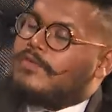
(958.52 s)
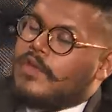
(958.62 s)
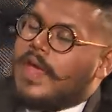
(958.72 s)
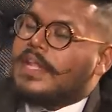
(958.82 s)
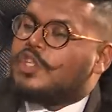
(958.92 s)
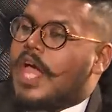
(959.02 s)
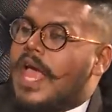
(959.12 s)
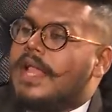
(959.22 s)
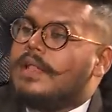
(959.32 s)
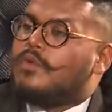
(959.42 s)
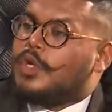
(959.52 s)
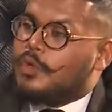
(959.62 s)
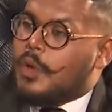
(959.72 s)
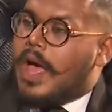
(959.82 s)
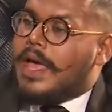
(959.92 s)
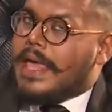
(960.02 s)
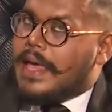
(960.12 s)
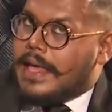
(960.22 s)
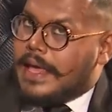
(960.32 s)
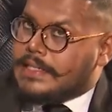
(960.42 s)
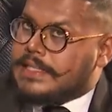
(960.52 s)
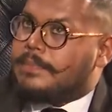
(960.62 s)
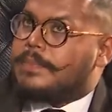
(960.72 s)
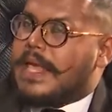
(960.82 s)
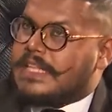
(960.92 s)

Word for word: if you have had a child, would you uh, accept,